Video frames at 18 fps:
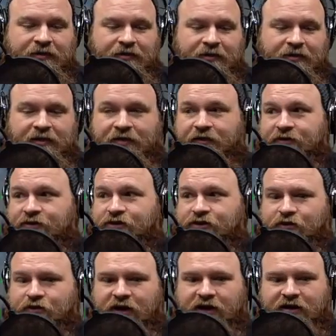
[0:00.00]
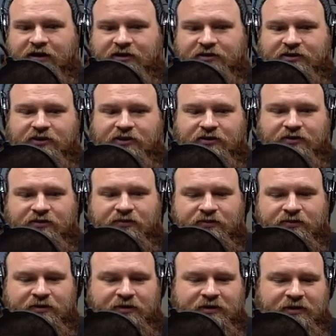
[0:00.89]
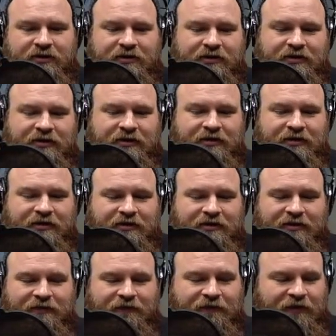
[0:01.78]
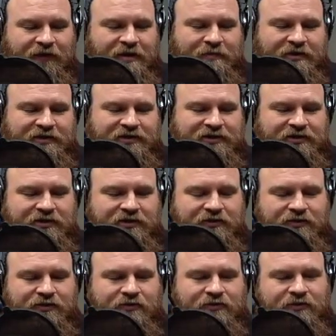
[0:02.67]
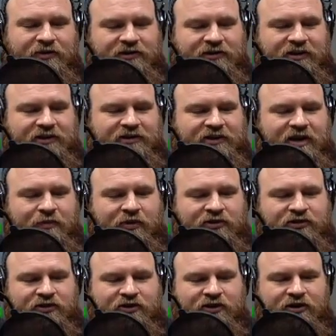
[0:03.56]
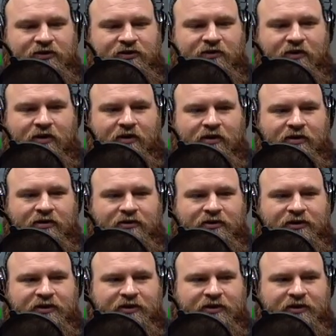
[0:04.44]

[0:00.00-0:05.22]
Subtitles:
The screen is new. The frame is new. The Z-steppers are new. All the